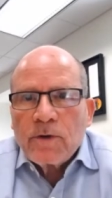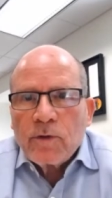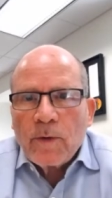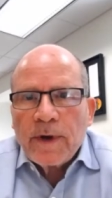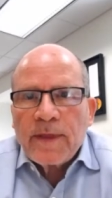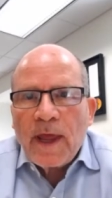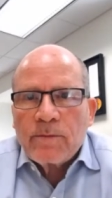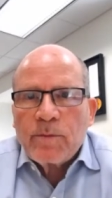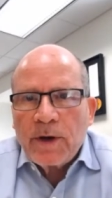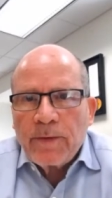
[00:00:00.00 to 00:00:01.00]
during
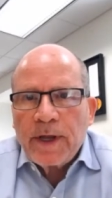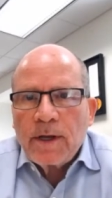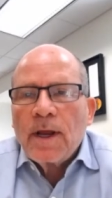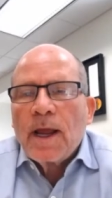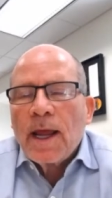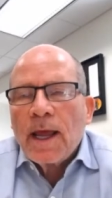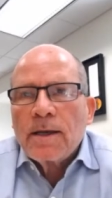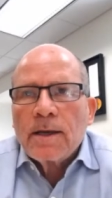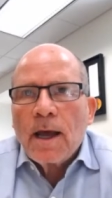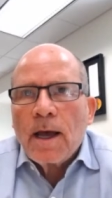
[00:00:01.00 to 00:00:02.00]
that period,
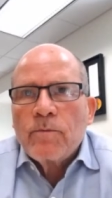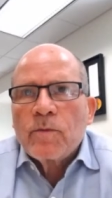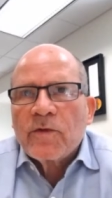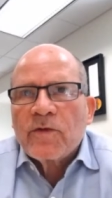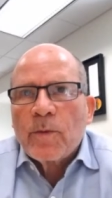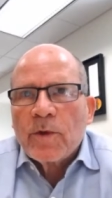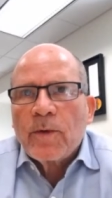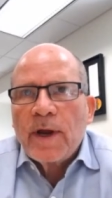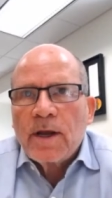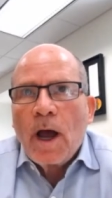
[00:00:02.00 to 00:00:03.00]
and some of the
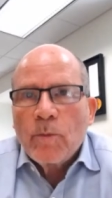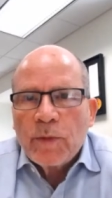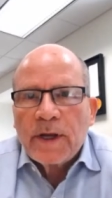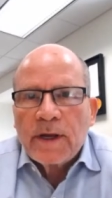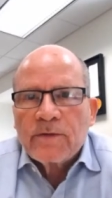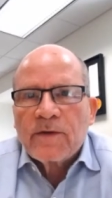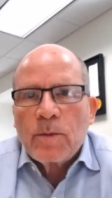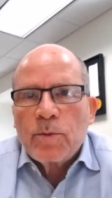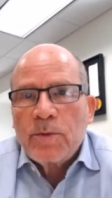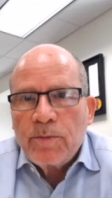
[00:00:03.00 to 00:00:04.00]
great companies
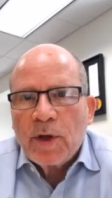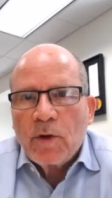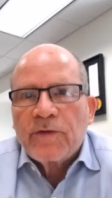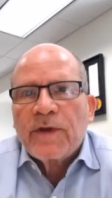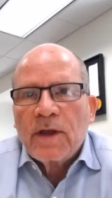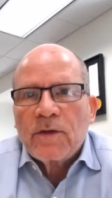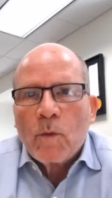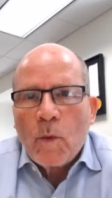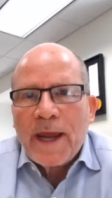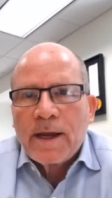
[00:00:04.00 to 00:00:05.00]
have been built in
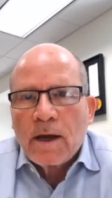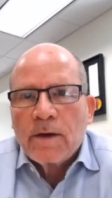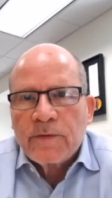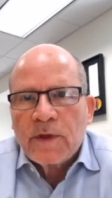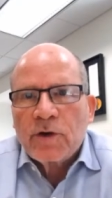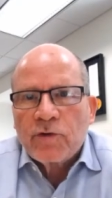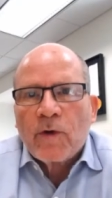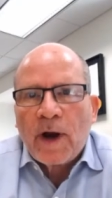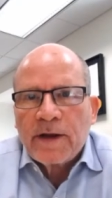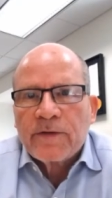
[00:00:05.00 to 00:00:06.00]
the wake of the
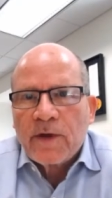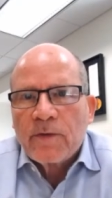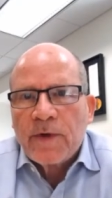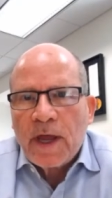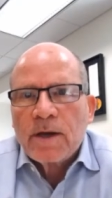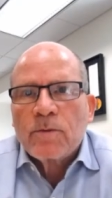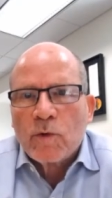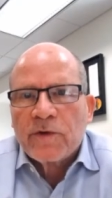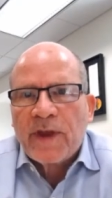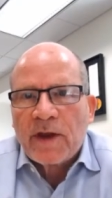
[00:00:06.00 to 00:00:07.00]
detritus of a
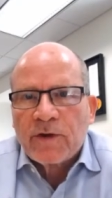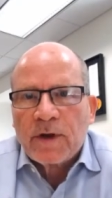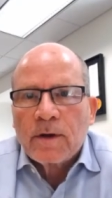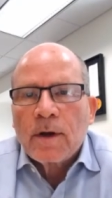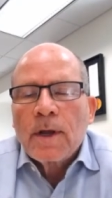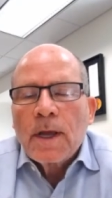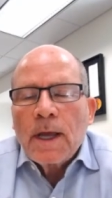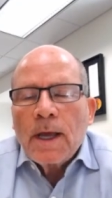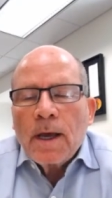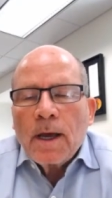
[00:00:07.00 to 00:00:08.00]
recession.
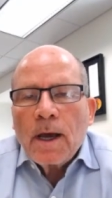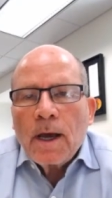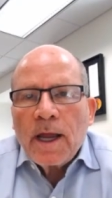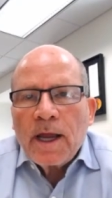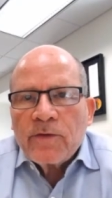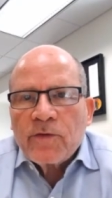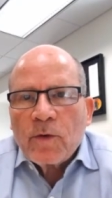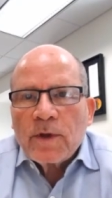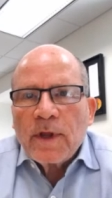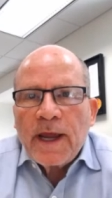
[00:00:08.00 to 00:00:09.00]
And
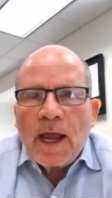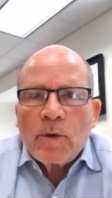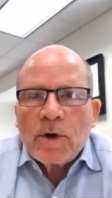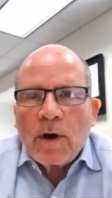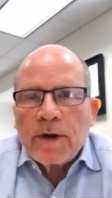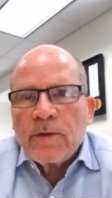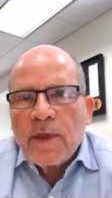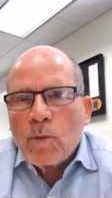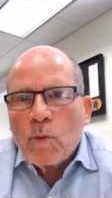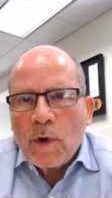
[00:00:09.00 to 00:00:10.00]
certainly I would argue
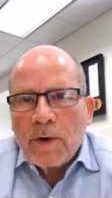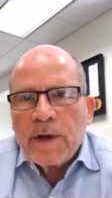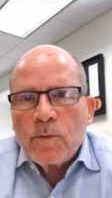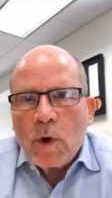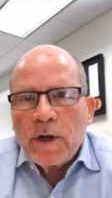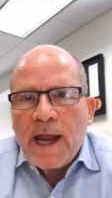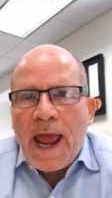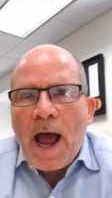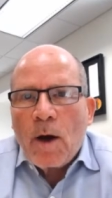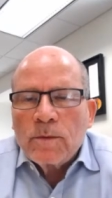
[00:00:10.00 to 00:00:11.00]
that we're in one
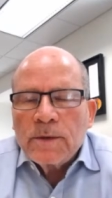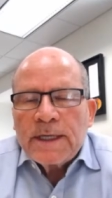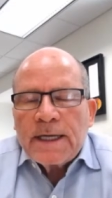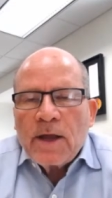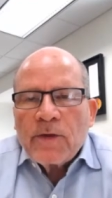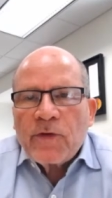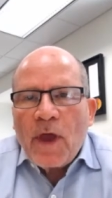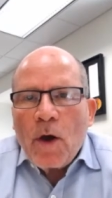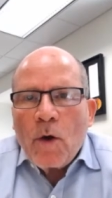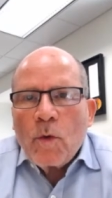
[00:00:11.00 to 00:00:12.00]
now.
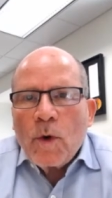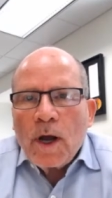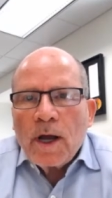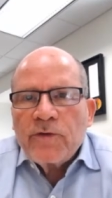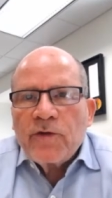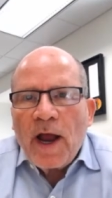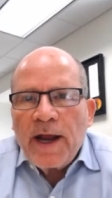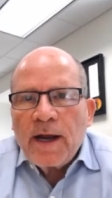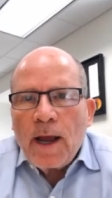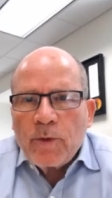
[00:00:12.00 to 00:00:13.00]
So
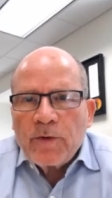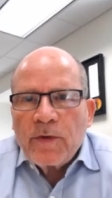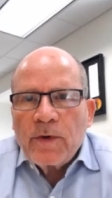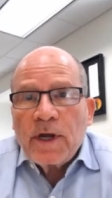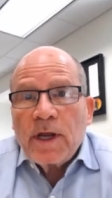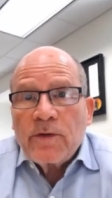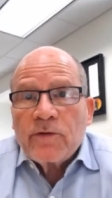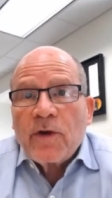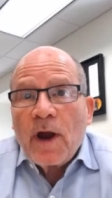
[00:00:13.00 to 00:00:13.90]
giant opportunities